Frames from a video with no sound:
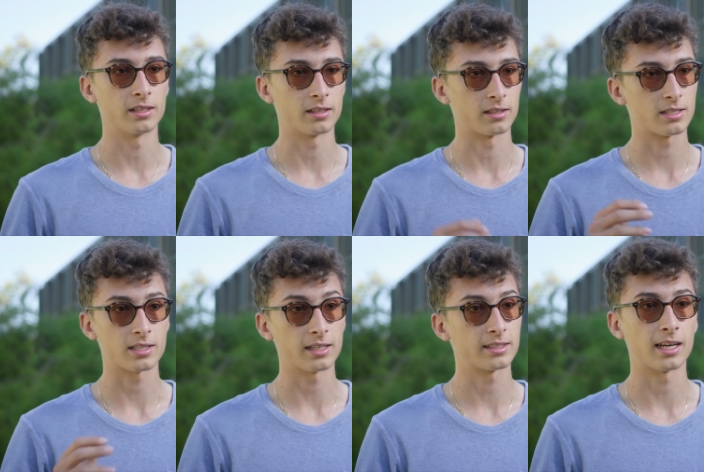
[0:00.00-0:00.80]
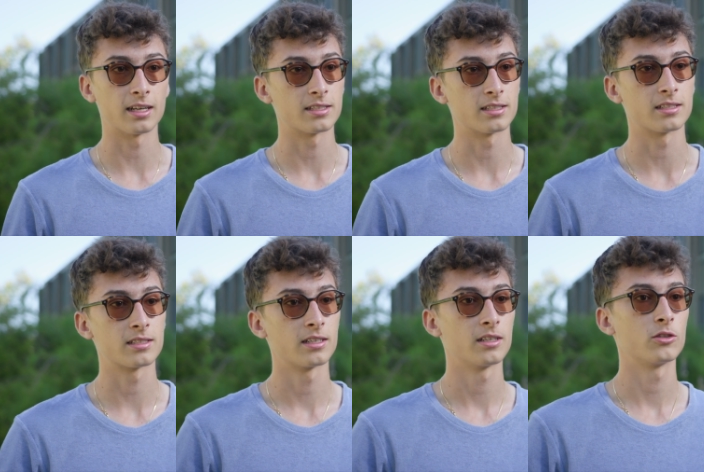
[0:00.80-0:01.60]
uh, site
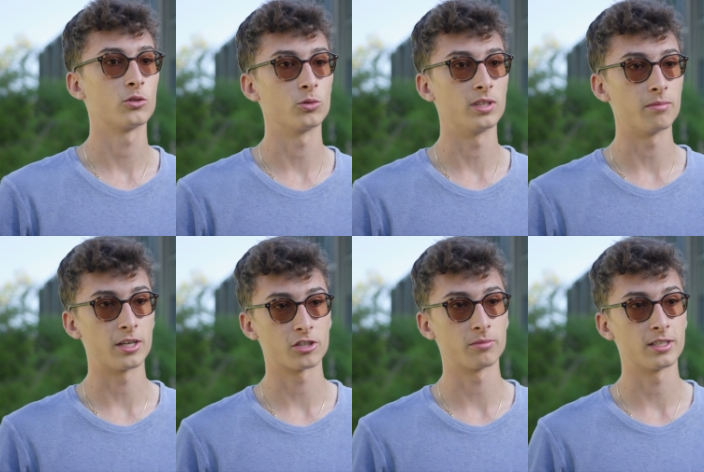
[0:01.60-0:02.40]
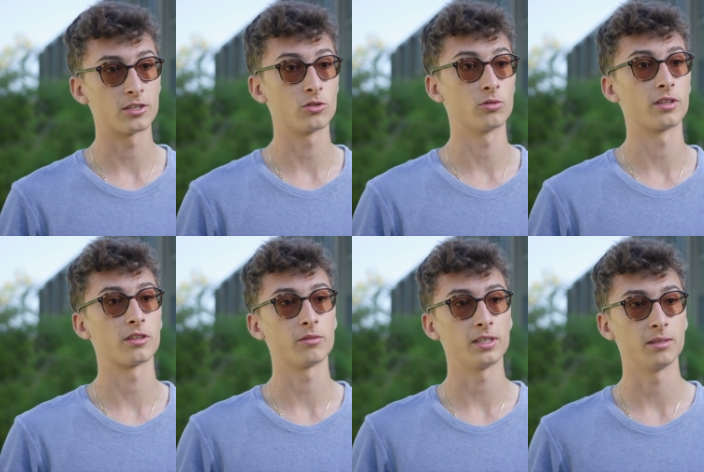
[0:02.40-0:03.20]
analysis to the measurements to the
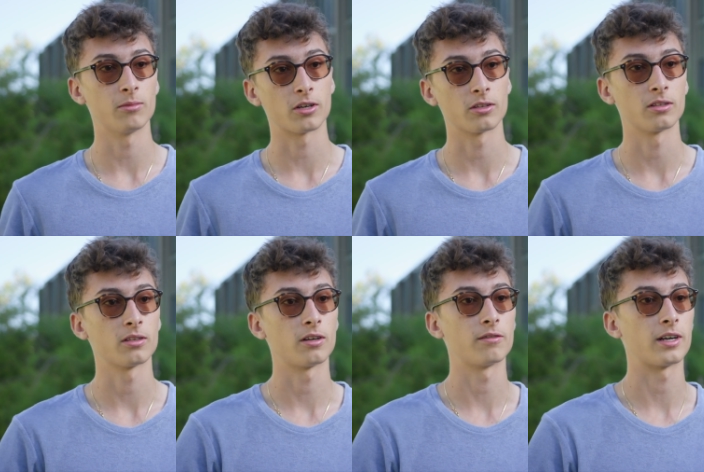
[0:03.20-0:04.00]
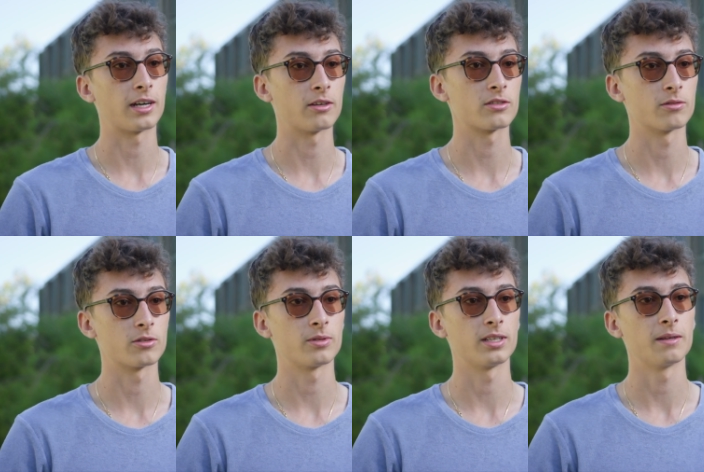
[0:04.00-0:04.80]
3D model of our house, it
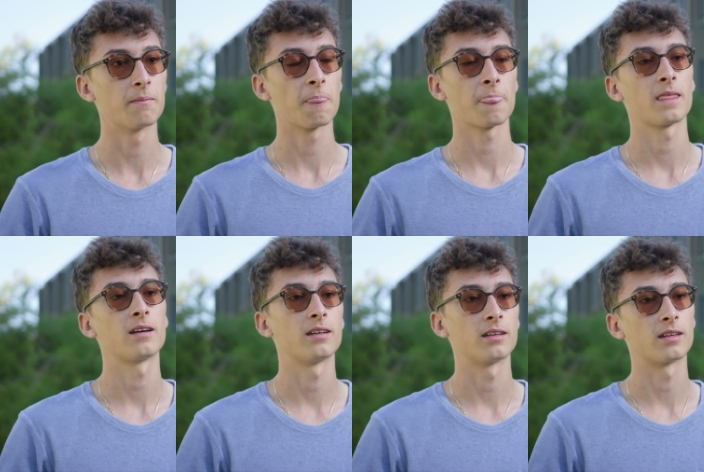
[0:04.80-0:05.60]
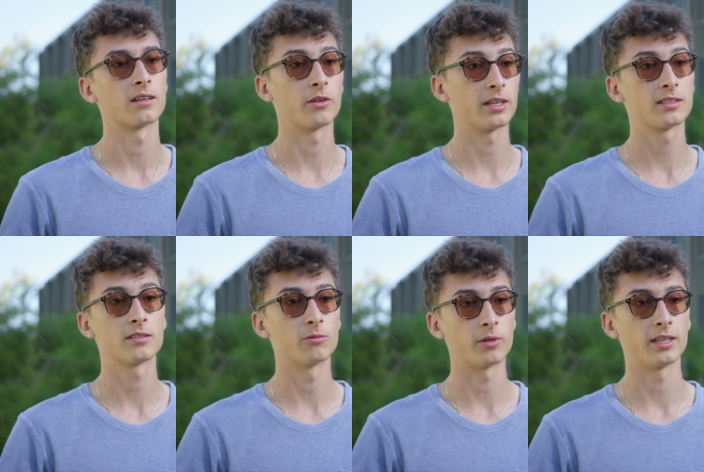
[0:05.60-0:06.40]
was really uh, a
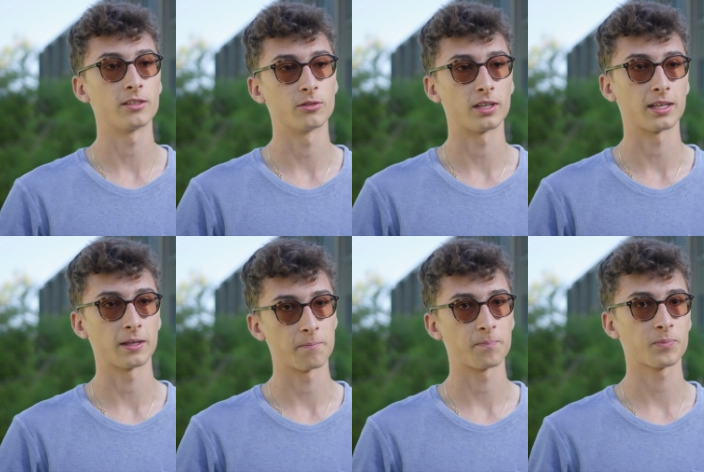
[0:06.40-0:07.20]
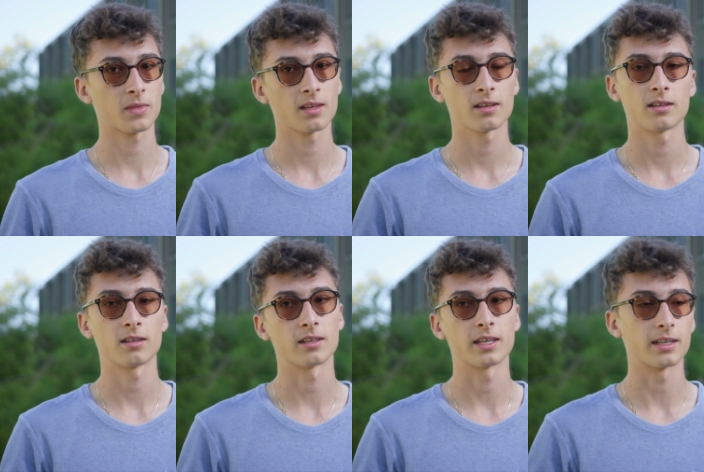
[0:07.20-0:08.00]
great way to like
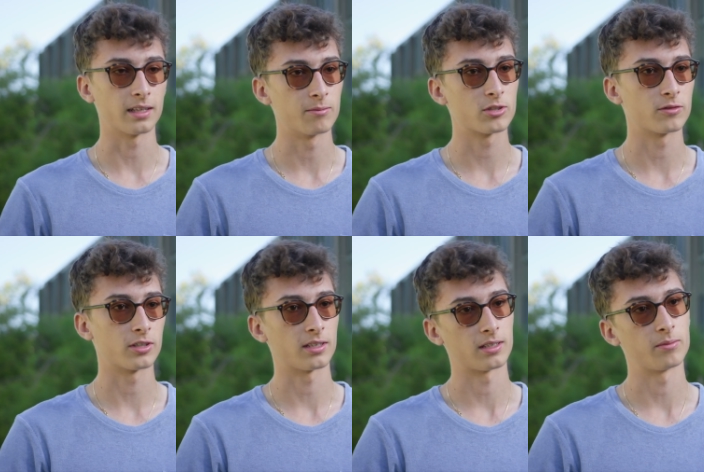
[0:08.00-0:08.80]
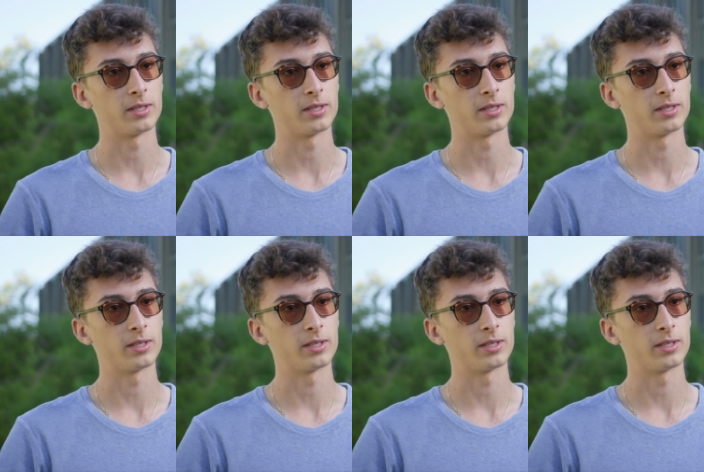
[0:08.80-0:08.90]
uh, get a glimpse of what uh,